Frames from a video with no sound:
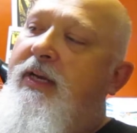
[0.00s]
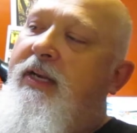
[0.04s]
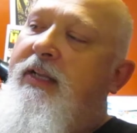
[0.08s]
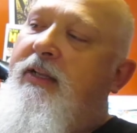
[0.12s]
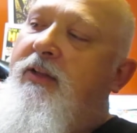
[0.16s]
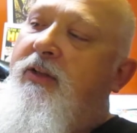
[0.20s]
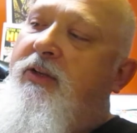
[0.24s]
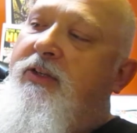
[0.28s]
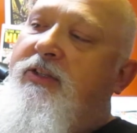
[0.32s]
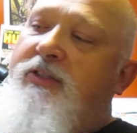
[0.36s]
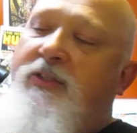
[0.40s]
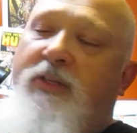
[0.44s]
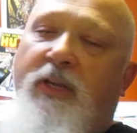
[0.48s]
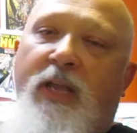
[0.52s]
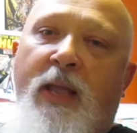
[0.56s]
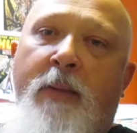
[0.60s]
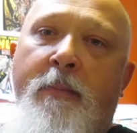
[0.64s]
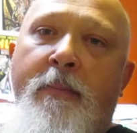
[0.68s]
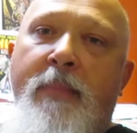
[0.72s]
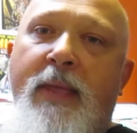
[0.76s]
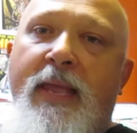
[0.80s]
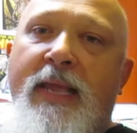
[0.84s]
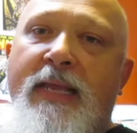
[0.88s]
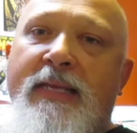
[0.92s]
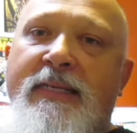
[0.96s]
It looks
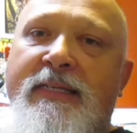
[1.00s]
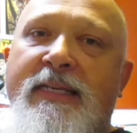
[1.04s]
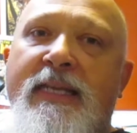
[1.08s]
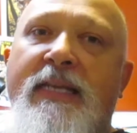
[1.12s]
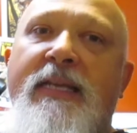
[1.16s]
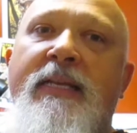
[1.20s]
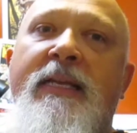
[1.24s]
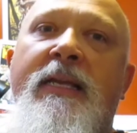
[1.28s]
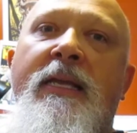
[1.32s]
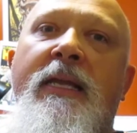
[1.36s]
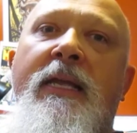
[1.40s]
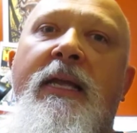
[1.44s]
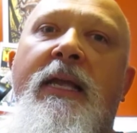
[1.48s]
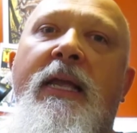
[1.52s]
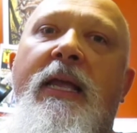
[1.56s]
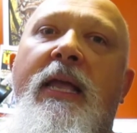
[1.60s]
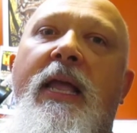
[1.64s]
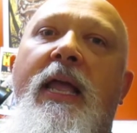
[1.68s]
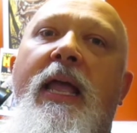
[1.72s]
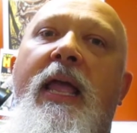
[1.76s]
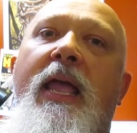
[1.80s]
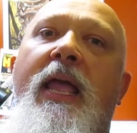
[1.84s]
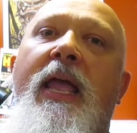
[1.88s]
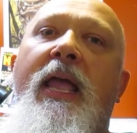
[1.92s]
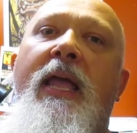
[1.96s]
amazing,
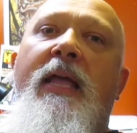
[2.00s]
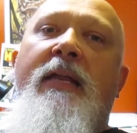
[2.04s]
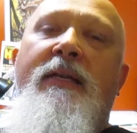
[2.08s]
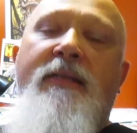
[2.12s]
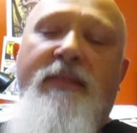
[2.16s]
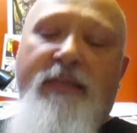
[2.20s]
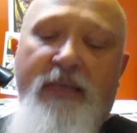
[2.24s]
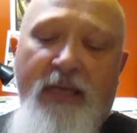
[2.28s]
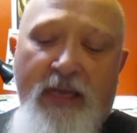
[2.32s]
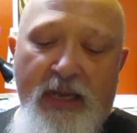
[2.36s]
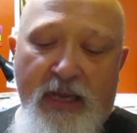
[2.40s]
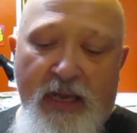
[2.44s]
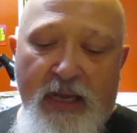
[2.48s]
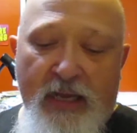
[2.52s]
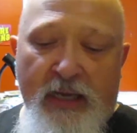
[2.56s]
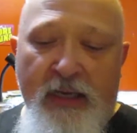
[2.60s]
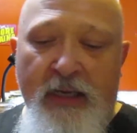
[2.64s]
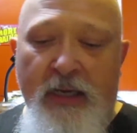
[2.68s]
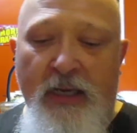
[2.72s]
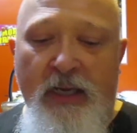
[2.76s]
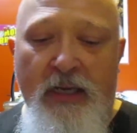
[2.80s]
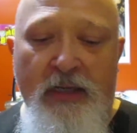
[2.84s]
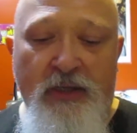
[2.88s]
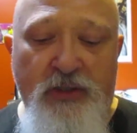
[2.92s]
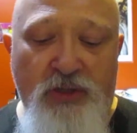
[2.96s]
and
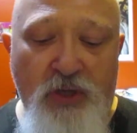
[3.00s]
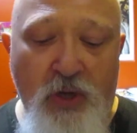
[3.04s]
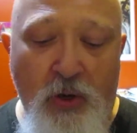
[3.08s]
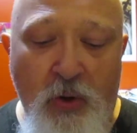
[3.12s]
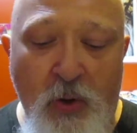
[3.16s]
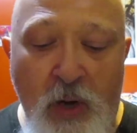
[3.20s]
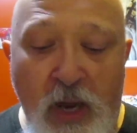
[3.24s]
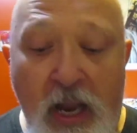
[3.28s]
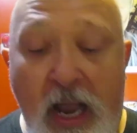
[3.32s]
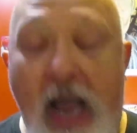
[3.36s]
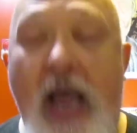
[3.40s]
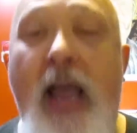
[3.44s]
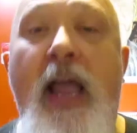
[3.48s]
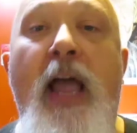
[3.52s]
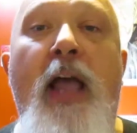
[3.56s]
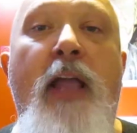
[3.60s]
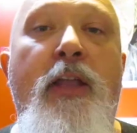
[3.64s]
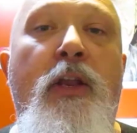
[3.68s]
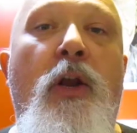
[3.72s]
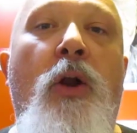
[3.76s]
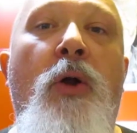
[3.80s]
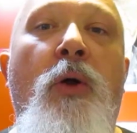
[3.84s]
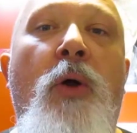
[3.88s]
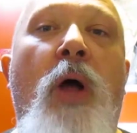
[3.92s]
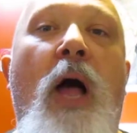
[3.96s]
so
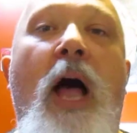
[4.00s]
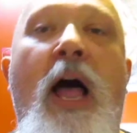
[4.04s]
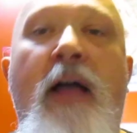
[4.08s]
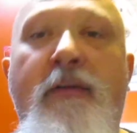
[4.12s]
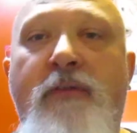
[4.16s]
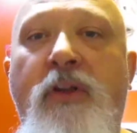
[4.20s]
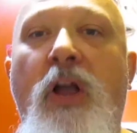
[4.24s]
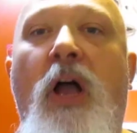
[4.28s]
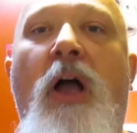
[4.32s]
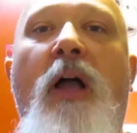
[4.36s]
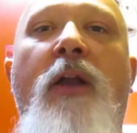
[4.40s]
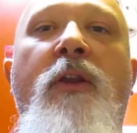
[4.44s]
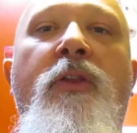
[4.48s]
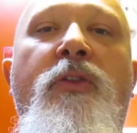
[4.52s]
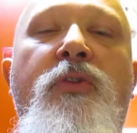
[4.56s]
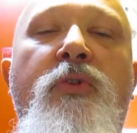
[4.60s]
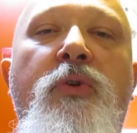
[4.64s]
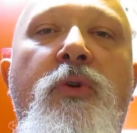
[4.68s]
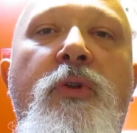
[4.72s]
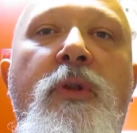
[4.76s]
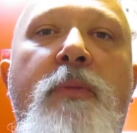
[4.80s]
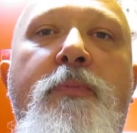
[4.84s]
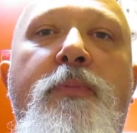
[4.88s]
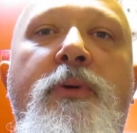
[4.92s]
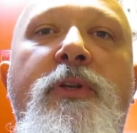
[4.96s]
I've gone
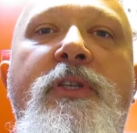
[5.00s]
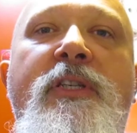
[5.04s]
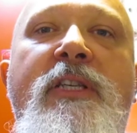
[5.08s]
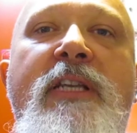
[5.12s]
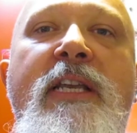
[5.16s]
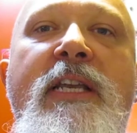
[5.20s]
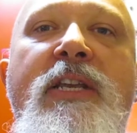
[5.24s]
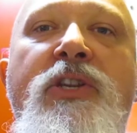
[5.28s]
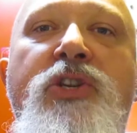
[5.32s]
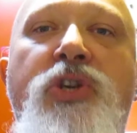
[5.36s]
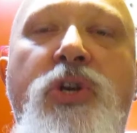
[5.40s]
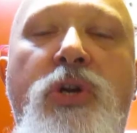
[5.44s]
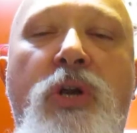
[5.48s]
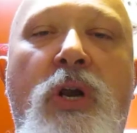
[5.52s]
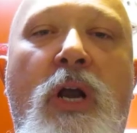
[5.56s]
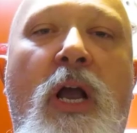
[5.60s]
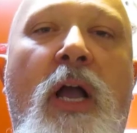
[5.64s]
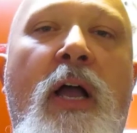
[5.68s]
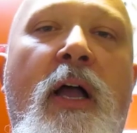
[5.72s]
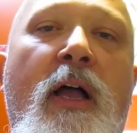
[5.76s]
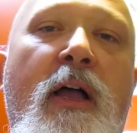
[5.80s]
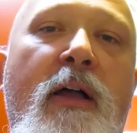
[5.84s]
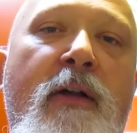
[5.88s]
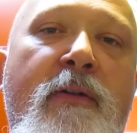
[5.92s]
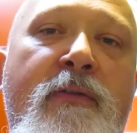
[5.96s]
through the procedure
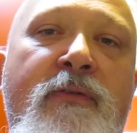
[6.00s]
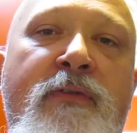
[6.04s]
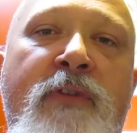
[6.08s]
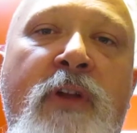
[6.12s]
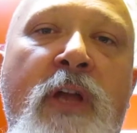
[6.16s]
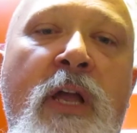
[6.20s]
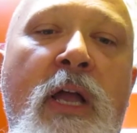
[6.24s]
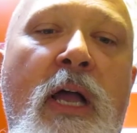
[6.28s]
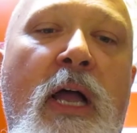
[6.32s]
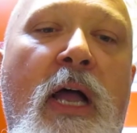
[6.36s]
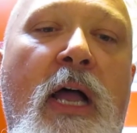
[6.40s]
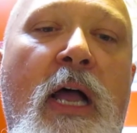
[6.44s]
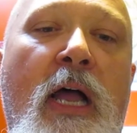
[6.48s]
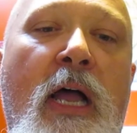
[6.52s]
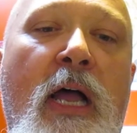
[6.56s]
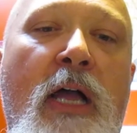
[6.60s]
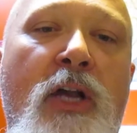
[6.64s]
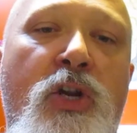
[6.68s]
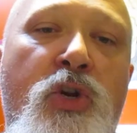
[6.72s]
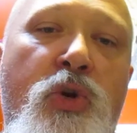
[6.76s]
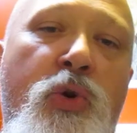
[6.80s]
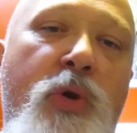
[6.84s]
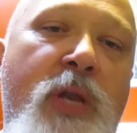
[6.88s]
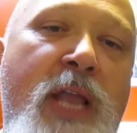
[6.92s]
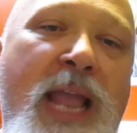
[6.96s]
of
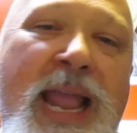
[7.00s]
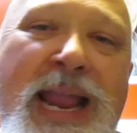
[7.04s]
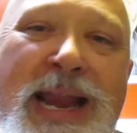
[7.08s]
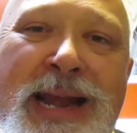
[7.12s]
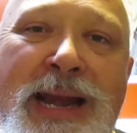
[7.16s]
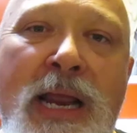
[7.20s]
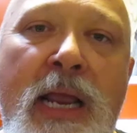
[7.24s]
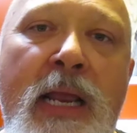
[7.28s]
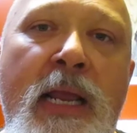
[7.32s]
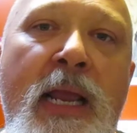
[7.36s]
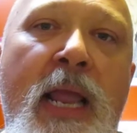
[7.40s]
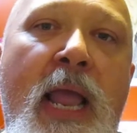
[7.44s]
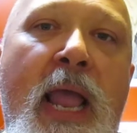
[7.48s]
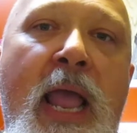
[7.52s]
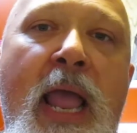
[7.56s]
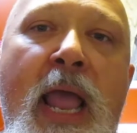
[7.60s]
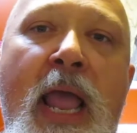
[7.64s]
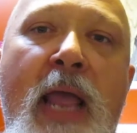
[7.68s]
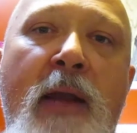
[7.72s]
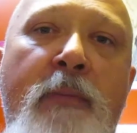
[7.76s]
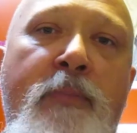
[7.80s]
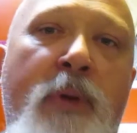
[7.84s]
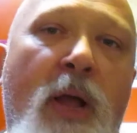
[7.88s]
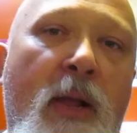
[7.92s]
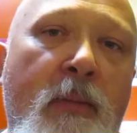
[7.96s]
creating
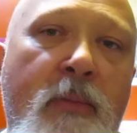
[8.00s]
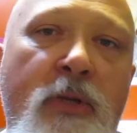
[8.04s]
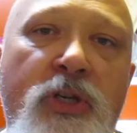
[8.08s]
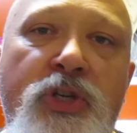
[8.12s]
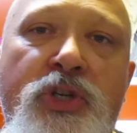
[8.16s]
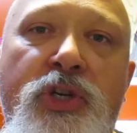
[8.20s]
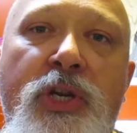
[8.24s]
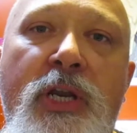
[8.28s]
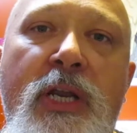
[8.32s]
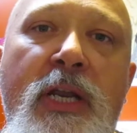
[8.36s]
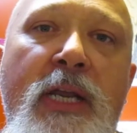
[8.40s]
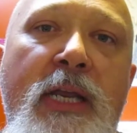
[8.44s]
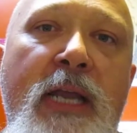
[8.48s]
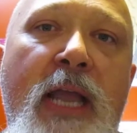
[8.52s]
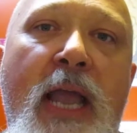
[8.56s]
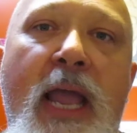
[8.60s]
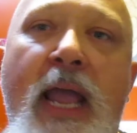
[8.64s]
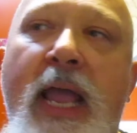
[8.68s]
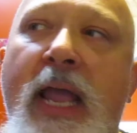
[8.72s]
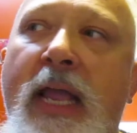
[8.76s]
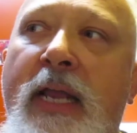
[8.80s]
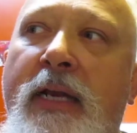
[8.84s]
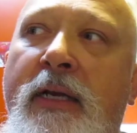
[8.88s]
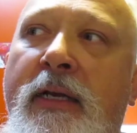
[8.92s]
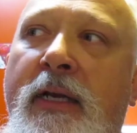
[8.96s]
and publishing
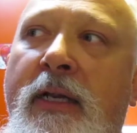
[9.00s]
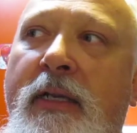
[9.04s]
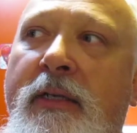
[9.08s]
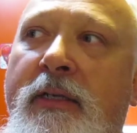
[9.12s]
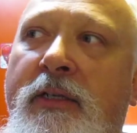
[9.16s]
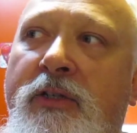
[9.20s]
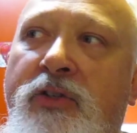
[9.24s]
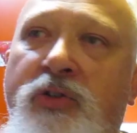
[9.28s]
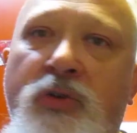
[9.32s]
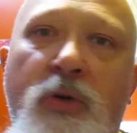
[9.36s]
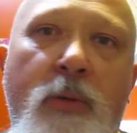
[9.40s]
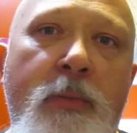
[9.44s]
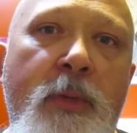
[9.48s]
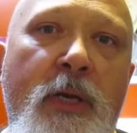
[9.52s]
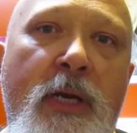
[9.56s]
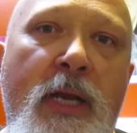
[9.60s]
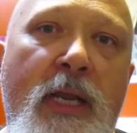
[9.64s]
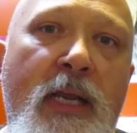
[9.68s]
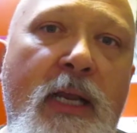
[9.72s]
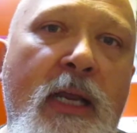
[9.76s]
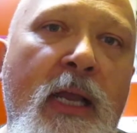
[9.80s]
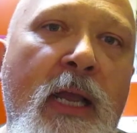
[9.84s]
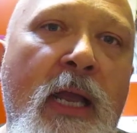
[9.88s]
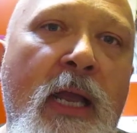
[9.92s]
and distributing.